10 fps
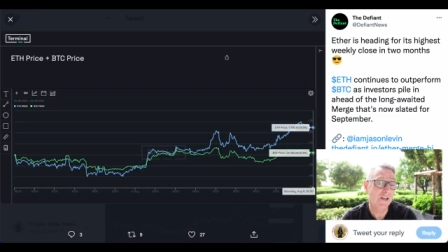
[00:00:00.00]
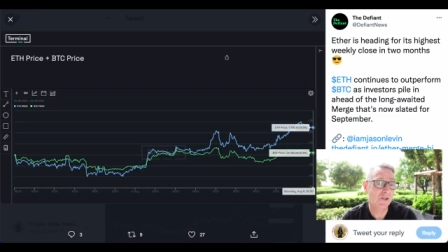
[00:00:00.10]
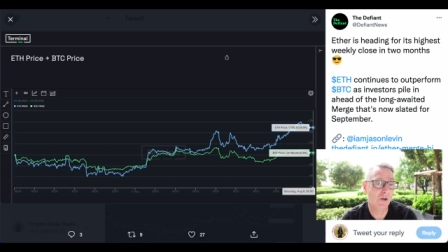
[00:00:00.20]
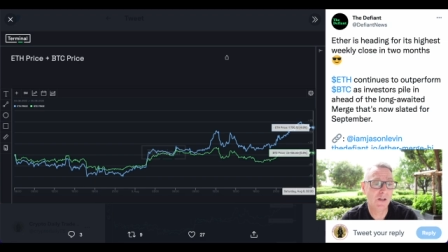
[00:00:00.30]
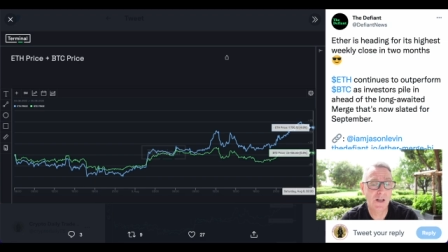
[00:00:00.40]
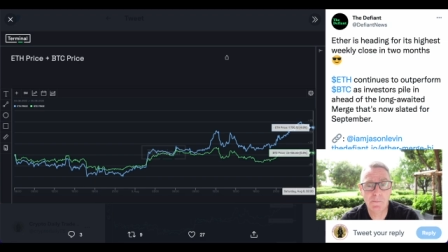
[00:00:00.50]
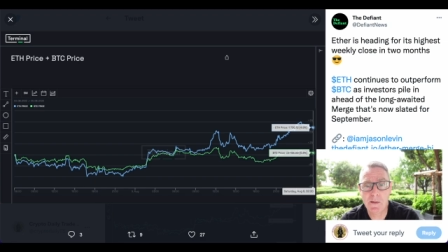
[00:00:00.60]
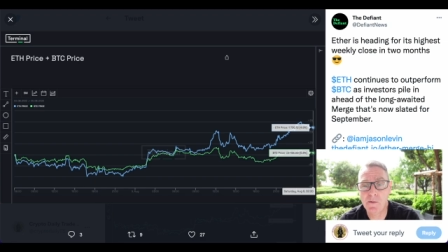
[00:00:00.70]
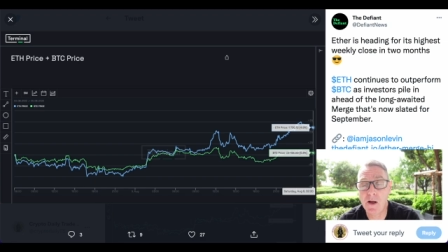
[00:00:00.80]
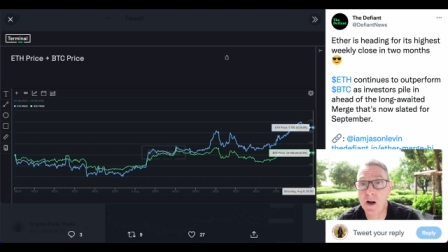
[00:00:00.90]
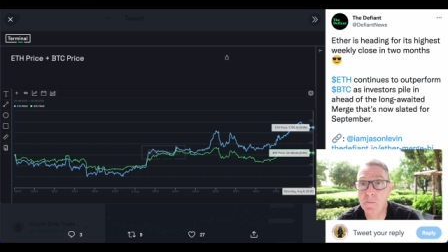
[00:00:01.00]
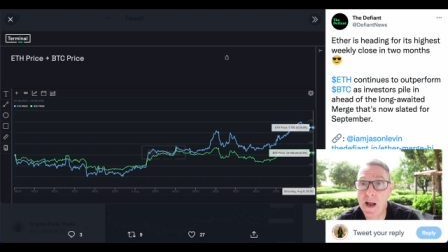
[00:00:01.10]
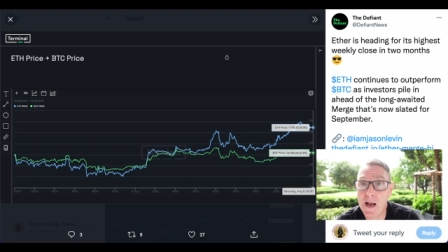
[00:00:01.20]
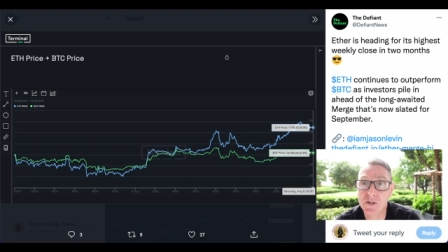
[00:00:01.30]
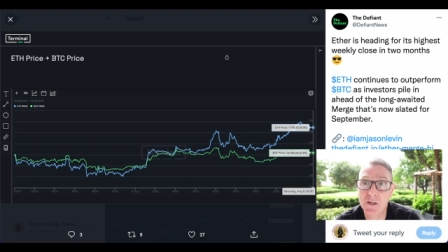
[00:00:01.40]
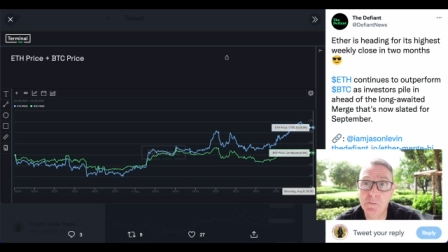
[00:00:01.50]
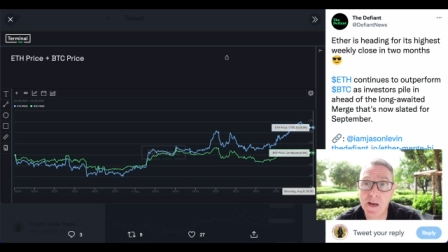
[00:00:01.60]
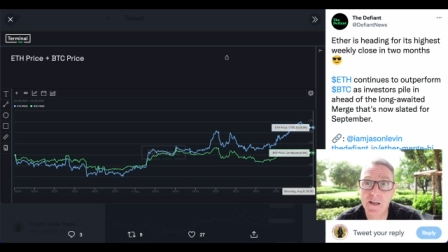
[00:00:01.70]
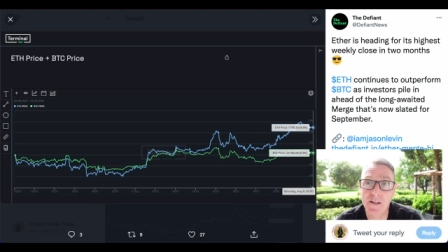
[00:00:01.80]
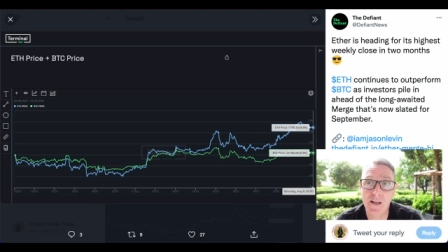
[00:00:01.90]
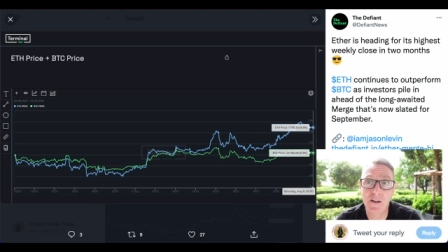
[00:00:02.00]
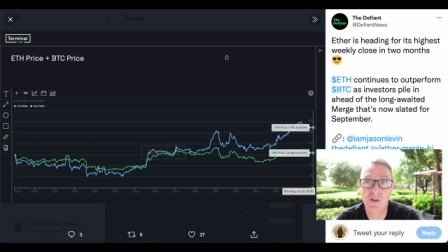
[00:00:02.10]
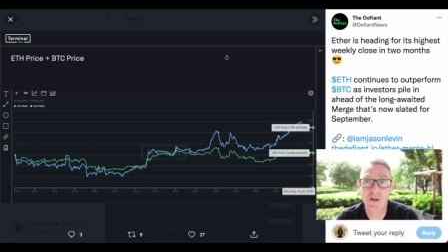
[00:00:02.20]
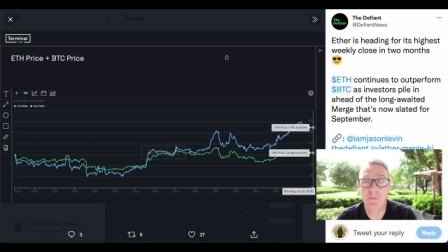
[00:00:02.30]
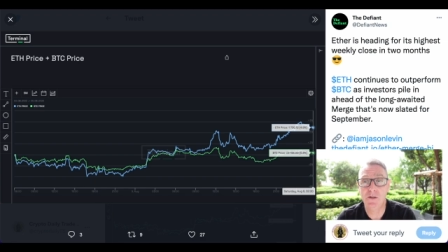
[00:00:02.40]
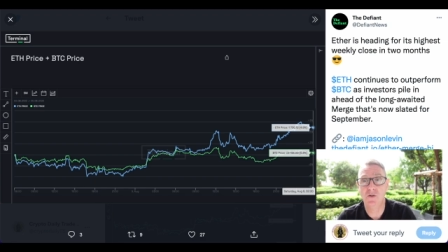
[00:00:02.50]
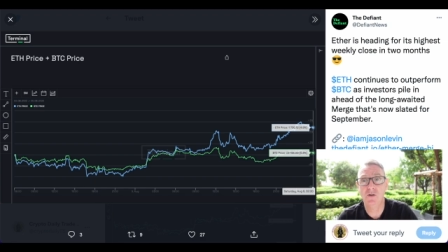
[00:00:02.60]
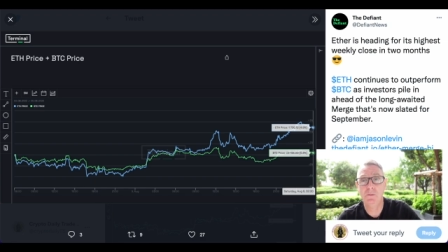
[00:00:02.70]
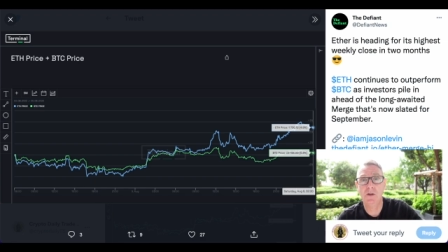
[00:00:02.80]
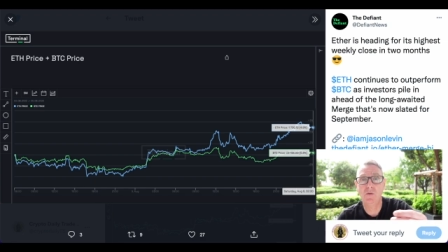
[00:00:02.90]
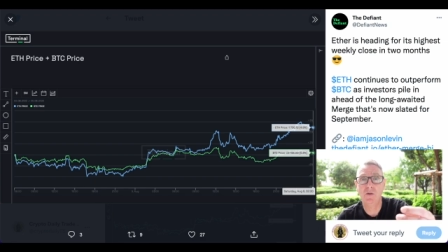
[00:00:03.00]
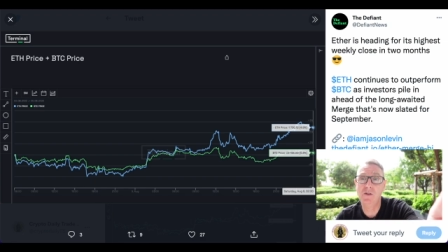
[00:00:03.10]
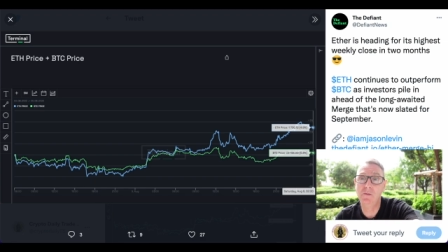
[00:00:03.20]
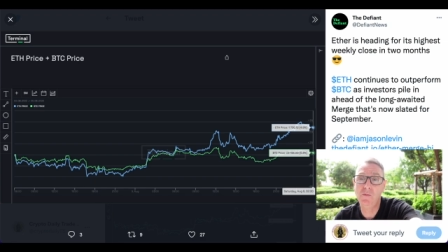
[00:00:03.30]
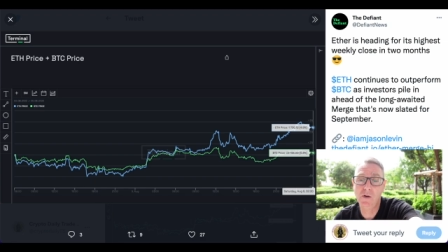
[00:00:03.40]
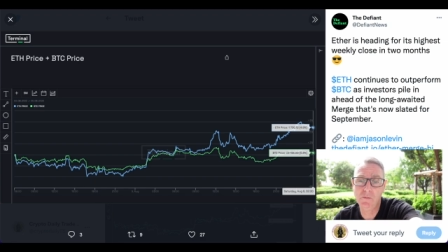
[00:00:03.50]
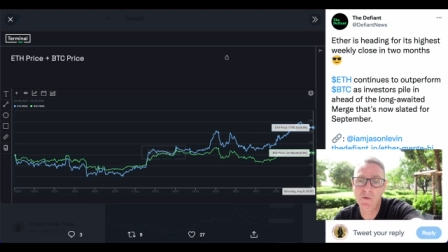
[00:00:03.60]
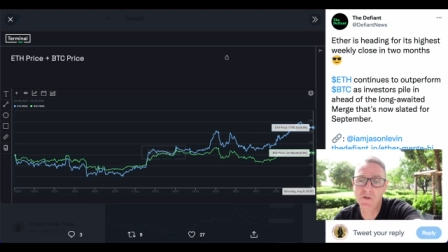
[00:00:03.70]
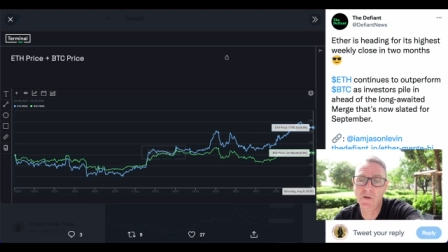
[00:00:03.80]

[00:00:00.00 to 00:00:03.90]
So a lot of people are absolutely betting that Ethereum is going to be going to the moony moon.